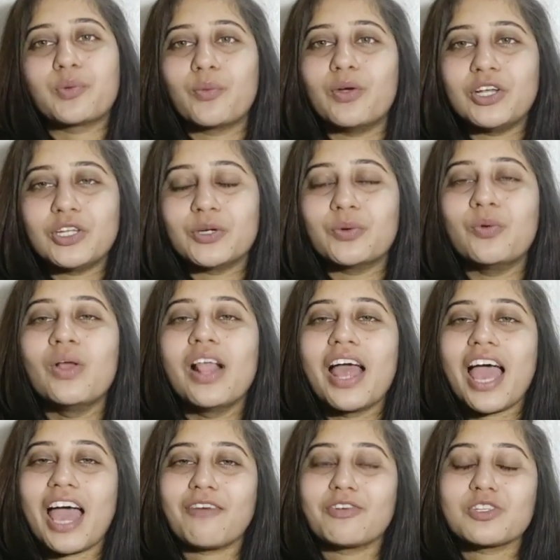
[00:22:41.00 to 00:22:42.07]
told you.
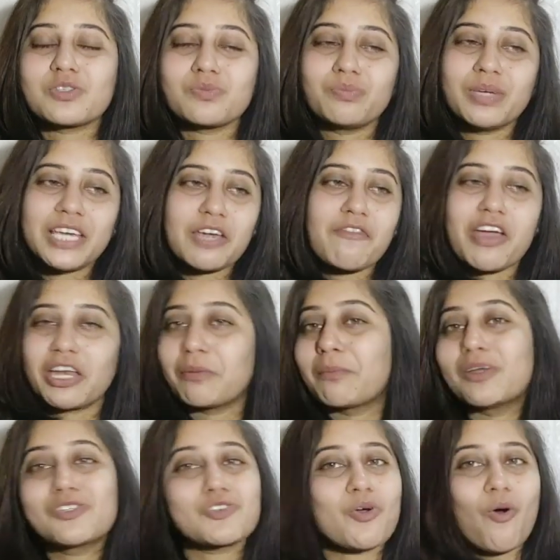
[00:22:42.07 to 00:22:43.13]
I was being very
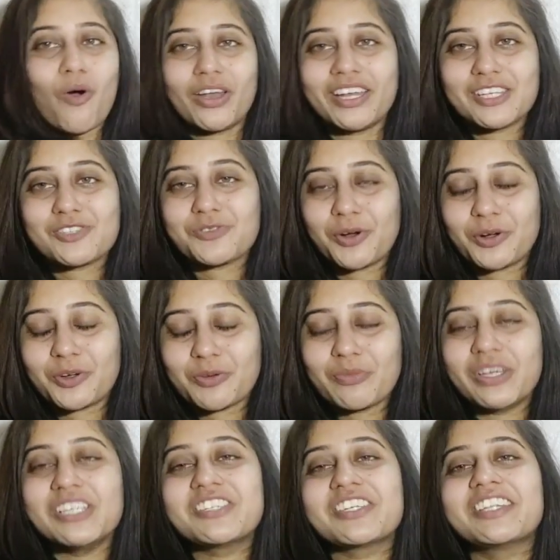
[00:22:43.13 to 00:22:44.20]
much honest, not to
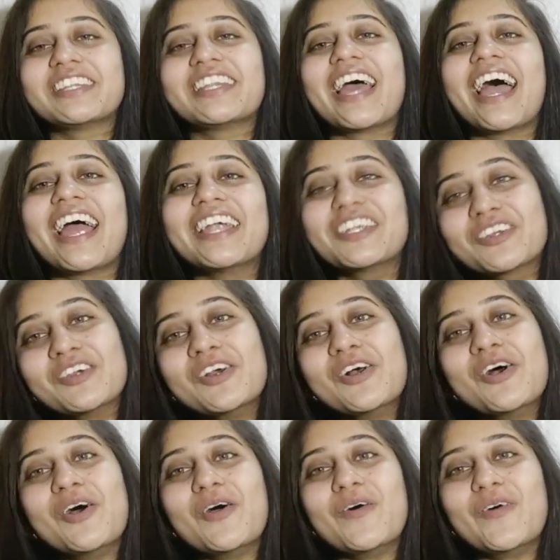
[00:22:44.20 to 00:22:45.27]
mention that.
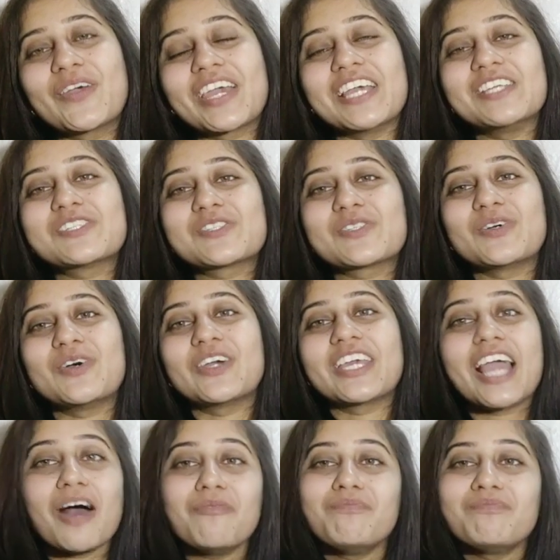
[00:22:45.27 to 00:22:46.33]
Okay, so
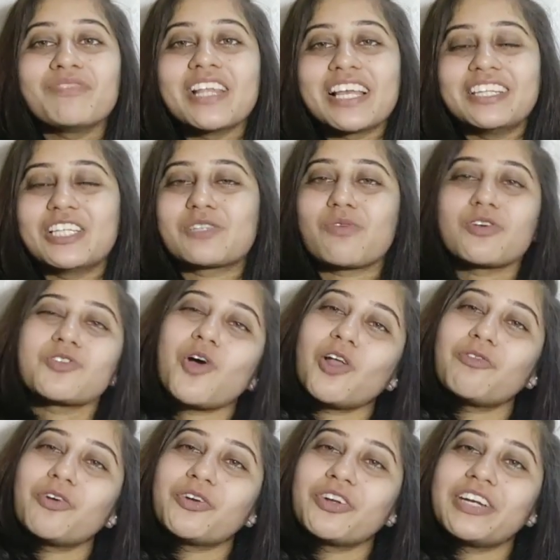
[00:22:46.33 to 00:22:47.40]
yeah, this was
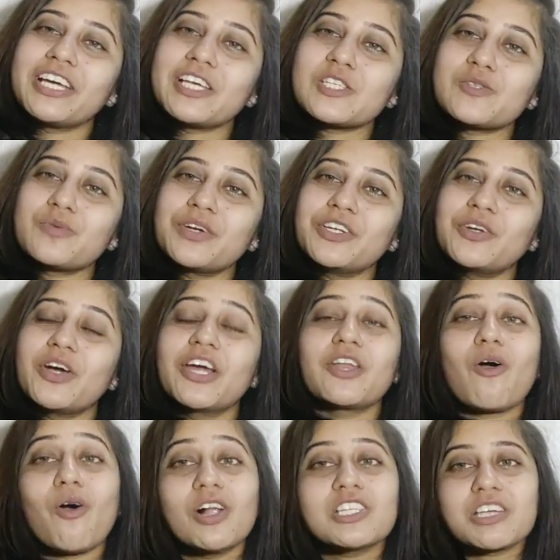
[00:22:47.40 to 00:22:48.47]
all for today's video.
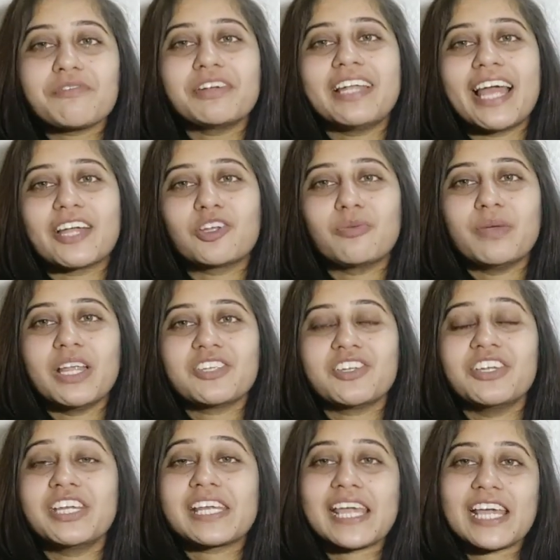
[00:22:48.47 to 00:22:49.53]
And also I would like to
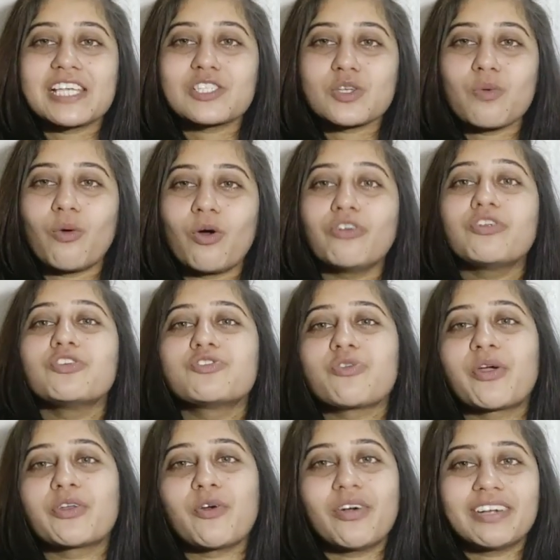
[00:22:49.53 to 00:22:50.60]
mention, in case you want to
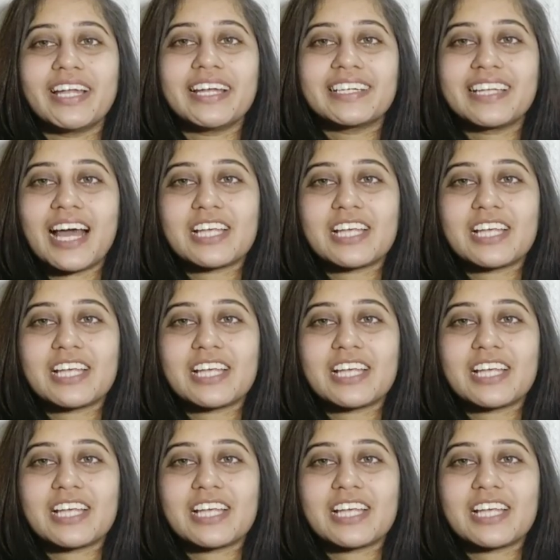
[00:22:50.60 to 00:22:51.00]
join online